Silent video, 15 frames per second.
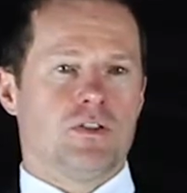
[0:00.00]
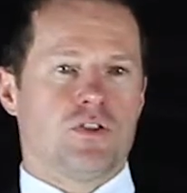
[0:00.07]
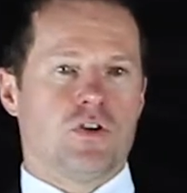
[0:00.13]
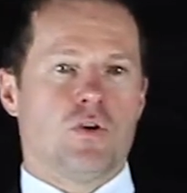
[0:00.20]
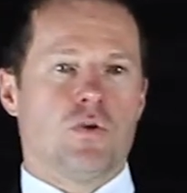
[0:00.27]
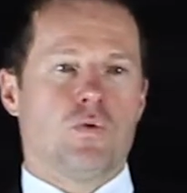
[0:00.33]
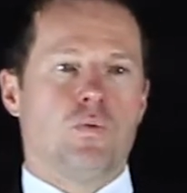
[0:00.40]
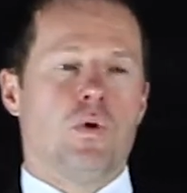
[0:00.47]

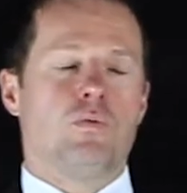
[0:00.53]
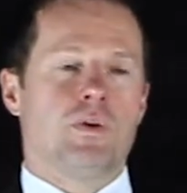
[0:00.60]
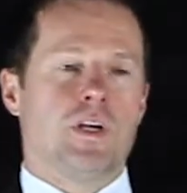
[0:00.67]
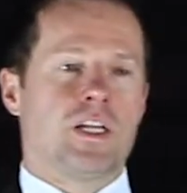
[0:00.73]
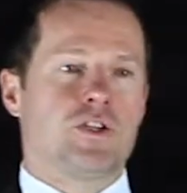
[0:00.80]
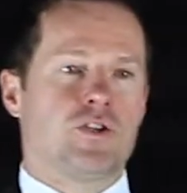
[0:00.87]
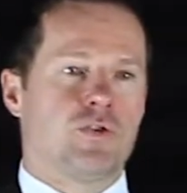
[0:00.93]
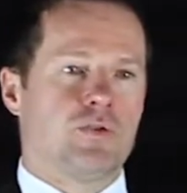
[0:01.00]
So what
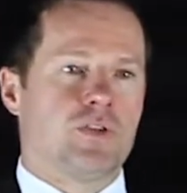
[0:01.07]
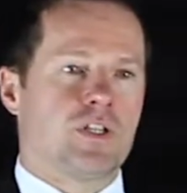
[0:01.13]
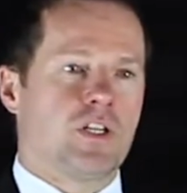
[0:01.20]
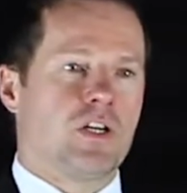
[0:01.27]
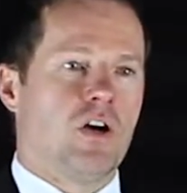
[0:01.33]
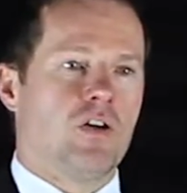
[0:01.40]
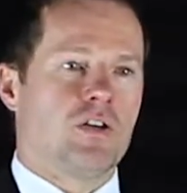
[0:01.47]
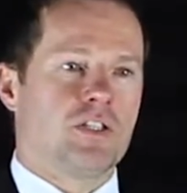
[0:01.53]
we ensure is
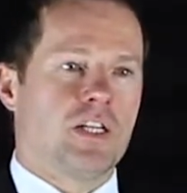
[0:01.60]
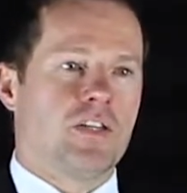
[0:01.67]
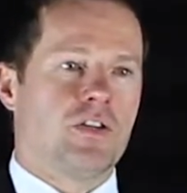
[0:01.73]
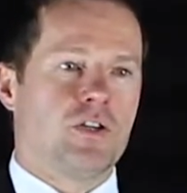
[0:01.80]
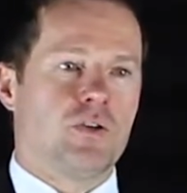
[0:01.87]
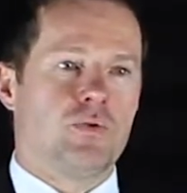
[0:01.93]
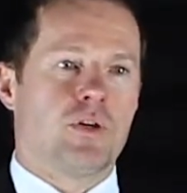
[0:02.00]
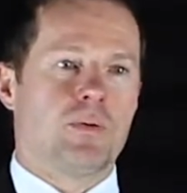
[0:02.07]
at Gala
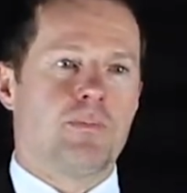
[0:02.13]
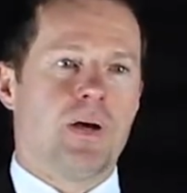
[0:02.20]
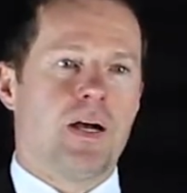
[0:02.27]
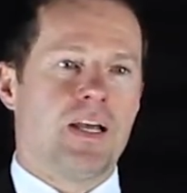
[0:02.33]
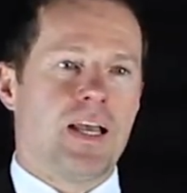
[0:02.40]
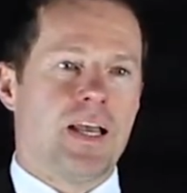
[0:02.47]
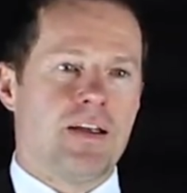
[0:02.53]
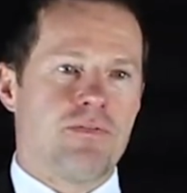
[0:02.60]
Tent that you can
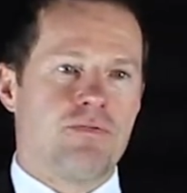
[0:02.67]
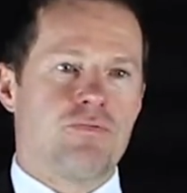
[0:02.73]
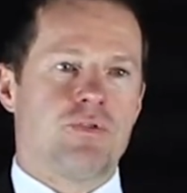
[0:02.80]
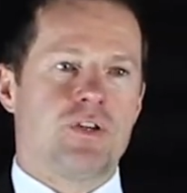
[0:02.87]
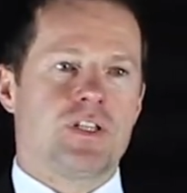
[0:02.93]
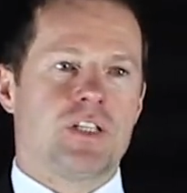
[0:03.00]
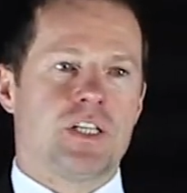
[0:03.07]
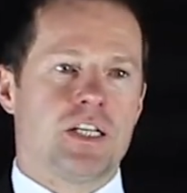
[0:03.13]
buy
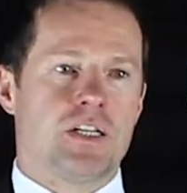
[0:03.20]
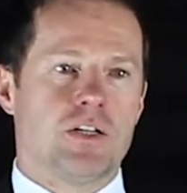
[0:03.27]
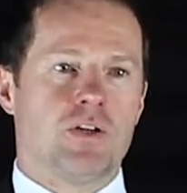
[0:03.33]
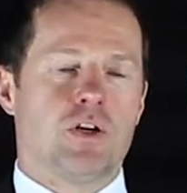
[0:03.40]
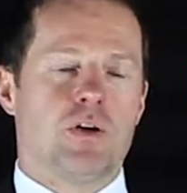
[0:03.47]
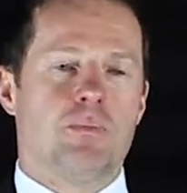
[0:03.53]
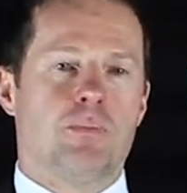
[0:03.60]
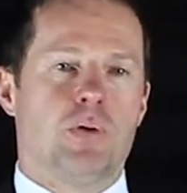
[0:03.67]
every
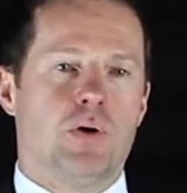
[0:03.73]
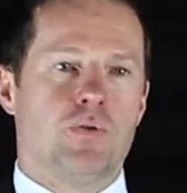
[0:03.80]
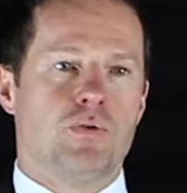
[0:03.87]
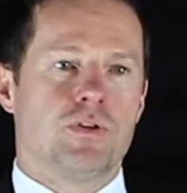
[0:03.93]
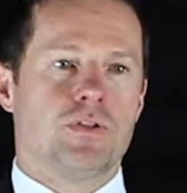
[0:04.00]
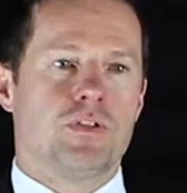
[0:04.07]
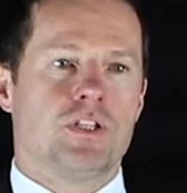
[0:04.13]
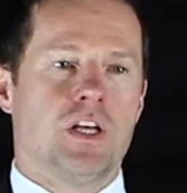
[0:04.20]
single
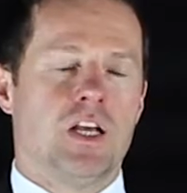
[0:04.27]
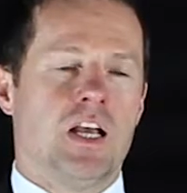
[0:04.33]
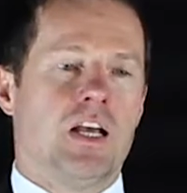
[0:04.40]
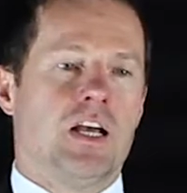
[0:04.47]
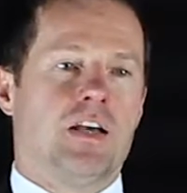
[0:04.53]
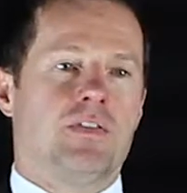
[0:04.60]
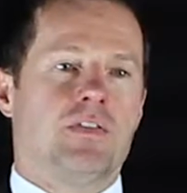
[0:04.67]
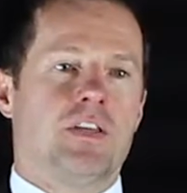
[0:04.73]
component,
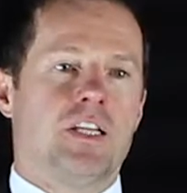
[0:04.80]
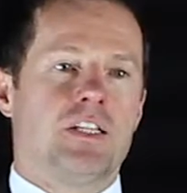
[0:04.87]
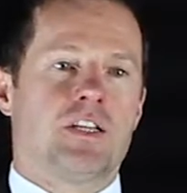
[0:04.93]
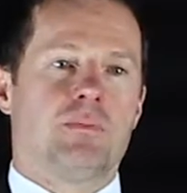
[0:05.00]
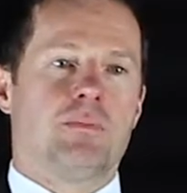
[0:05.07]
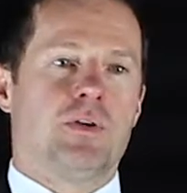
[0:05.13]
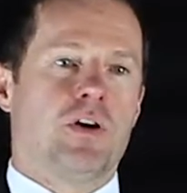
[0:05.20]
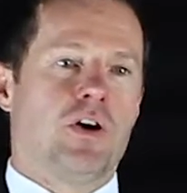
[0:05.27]
and these
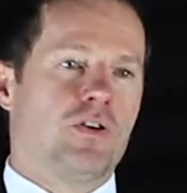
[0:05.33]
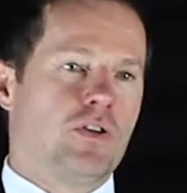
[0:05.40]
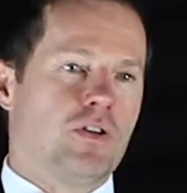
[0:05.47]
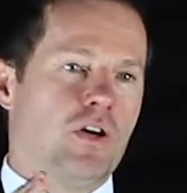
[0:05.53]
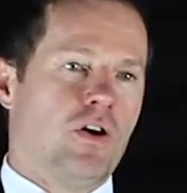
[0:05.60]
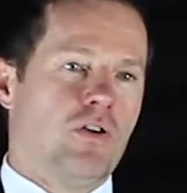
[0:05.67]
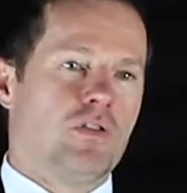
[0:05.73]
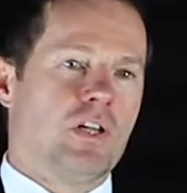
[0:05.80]
can be
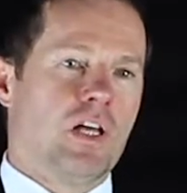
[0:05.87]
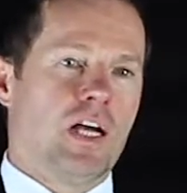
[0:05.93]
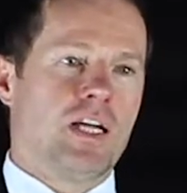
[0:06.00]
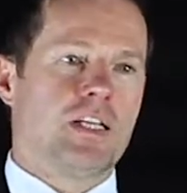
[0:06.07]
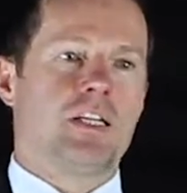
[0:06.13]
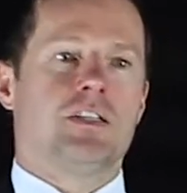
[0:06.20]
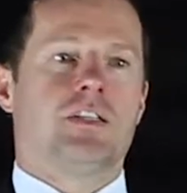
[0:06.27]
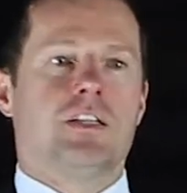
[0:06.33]
ordered
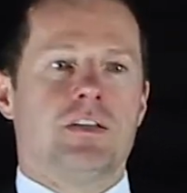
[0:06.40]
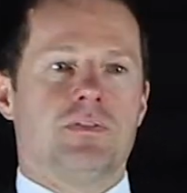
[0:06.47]
online and